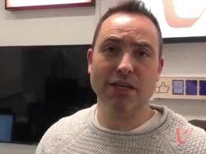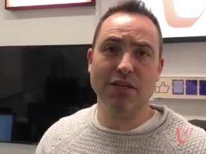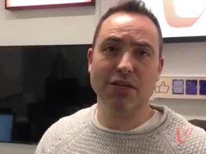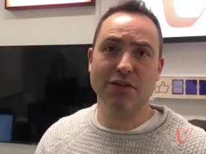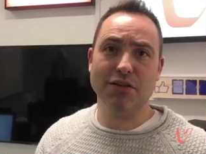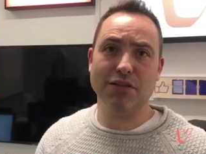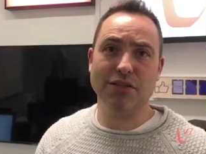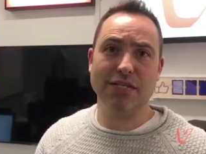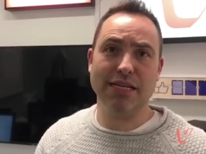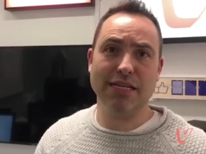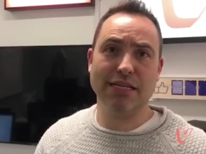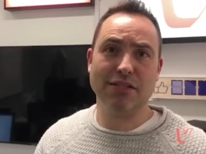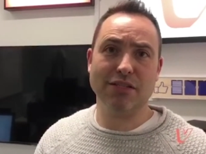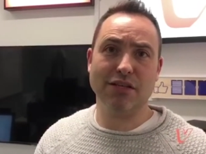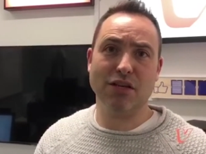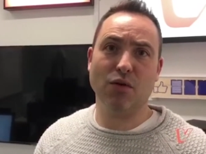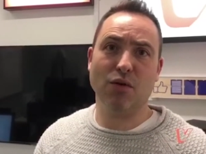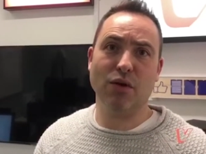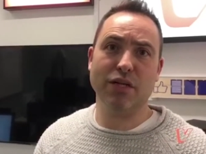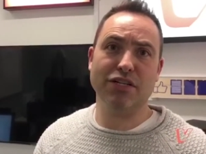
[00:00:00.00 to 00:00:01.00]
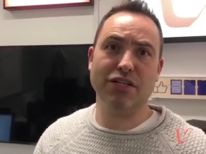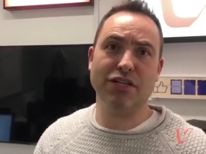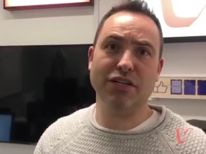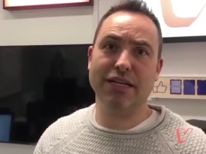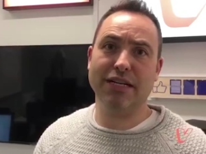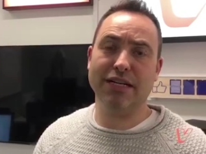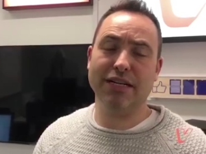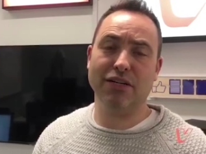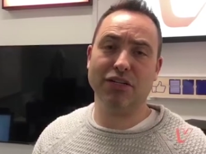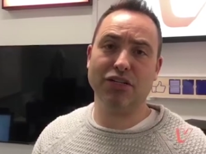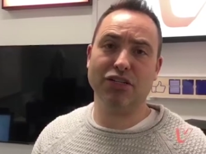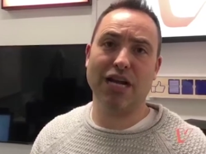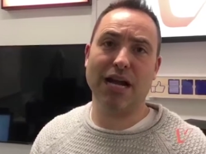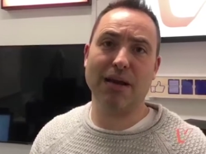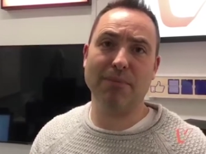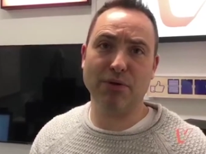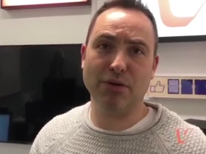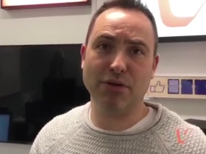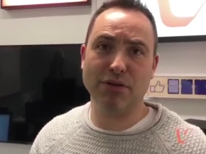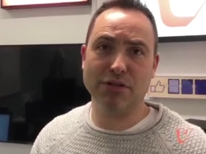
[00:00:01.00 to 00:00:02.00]
You can send us a question in our
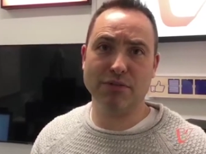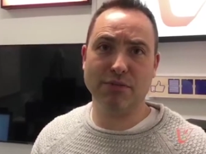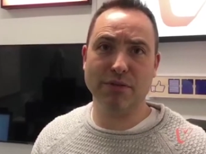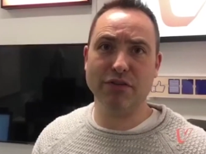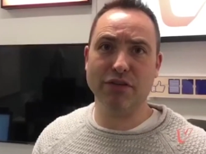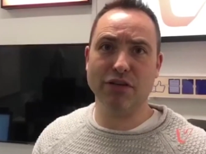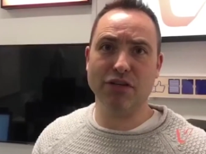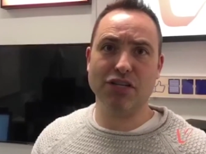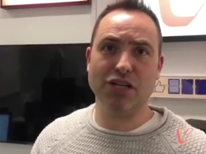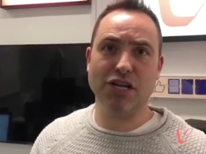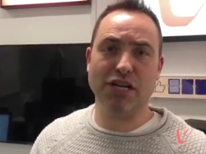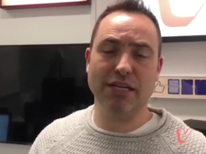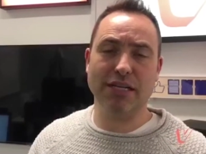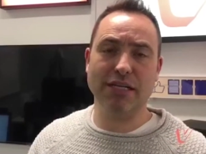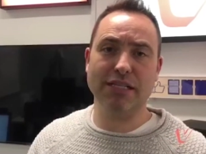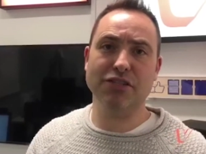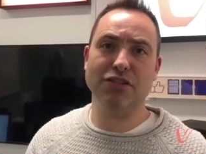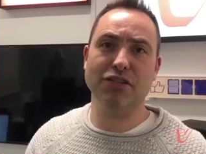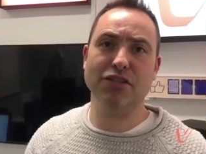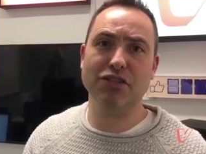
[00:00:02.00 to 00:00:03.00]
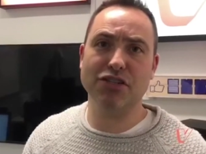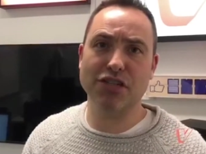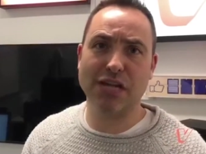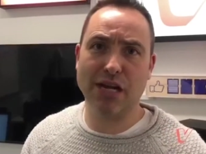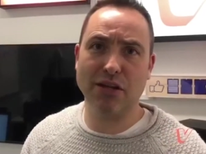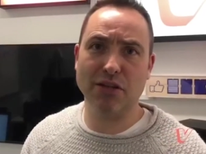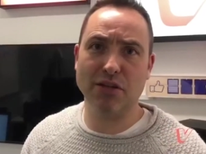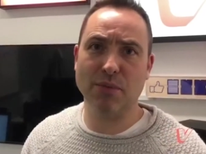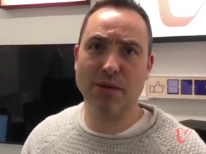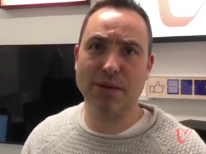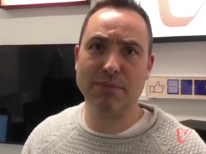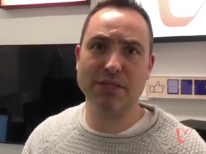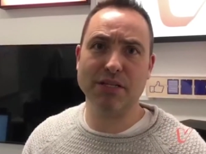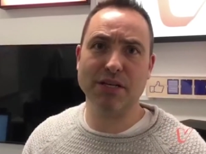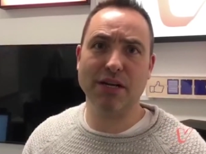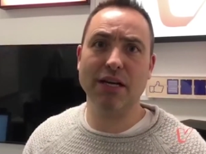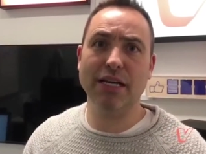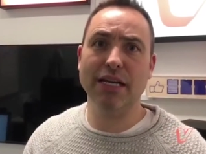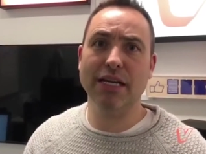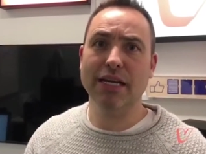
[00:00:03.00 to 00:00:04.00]
chat box. We've got an ch instant chat on the
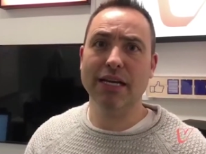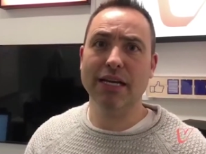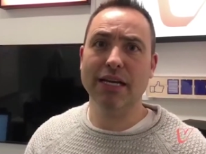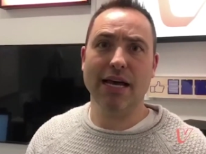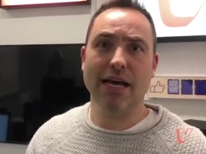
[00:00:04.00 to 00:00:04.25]
website